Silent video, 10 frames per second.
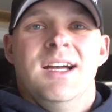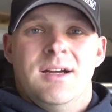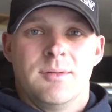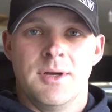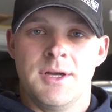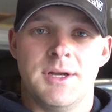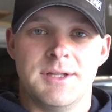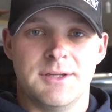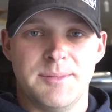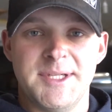A
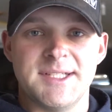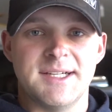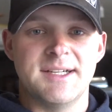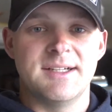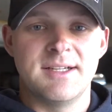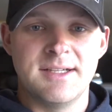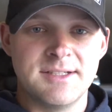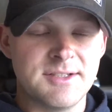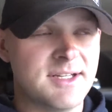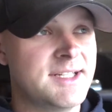little bit tired.
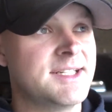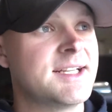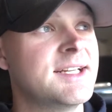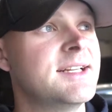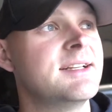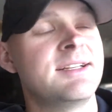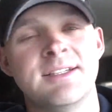Trying to get,